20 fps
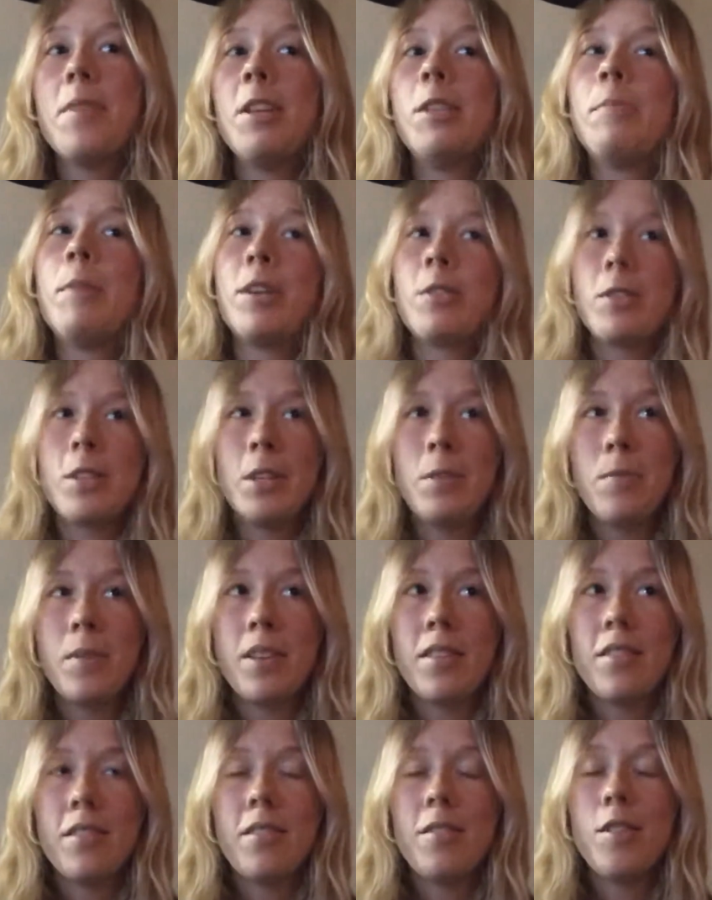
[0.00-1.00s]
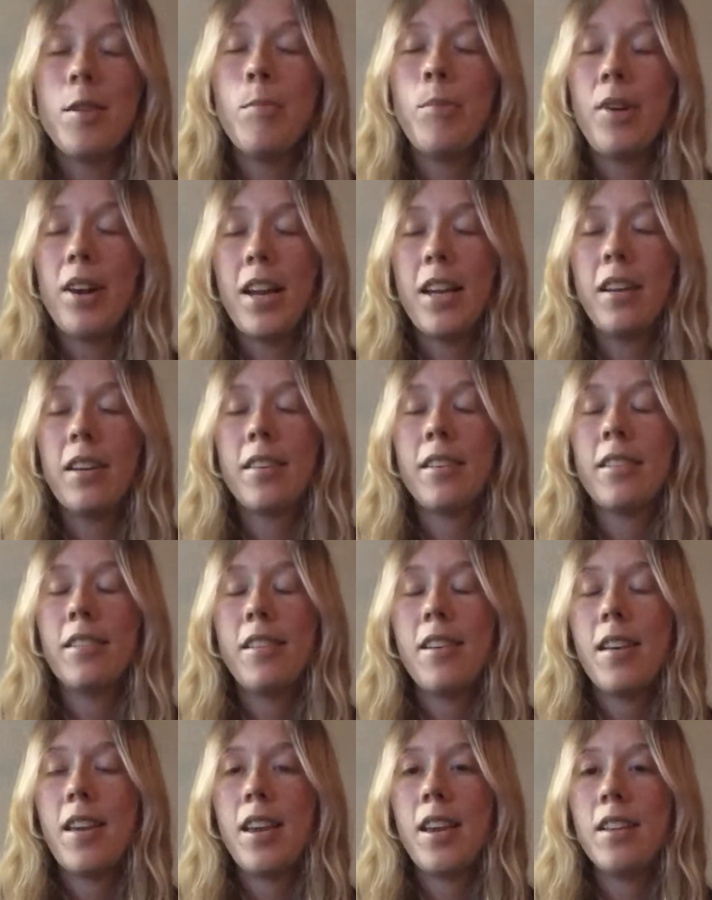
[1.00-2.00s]
especially with the break
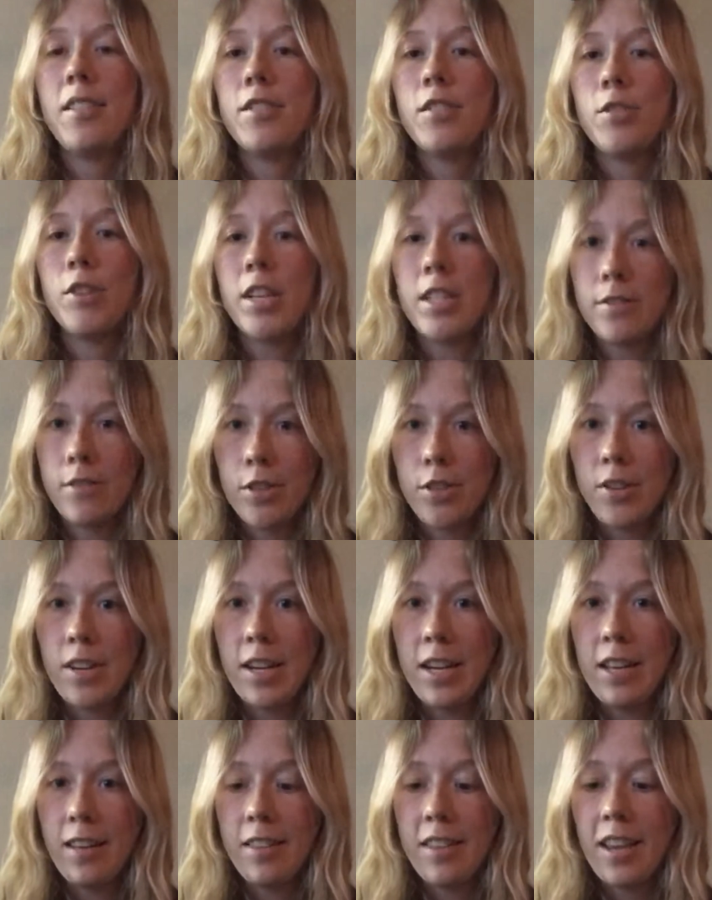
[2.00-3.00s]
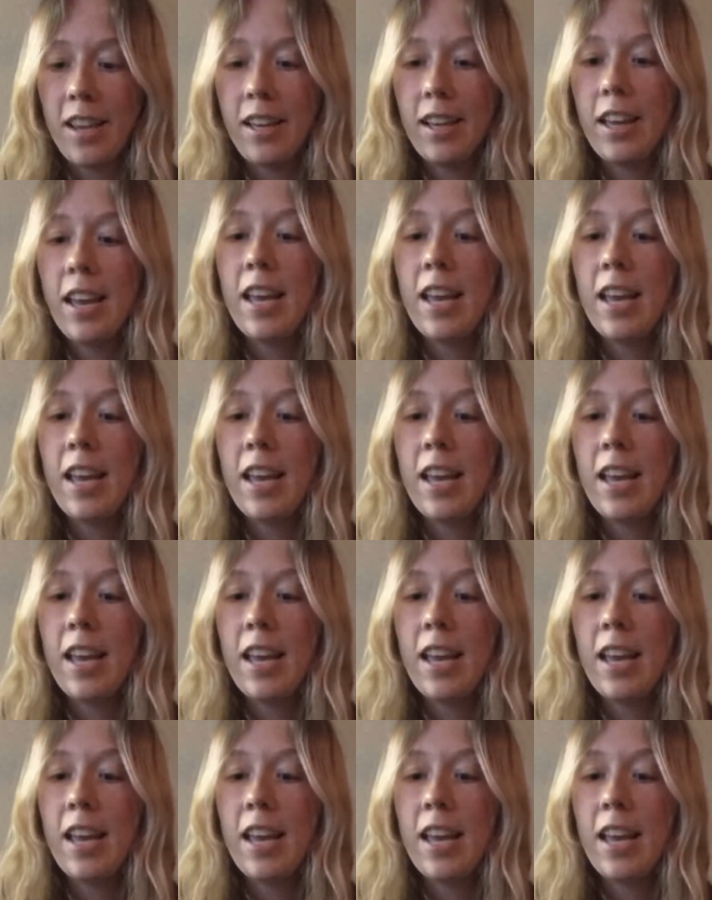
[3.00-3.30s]
and transfer training thing,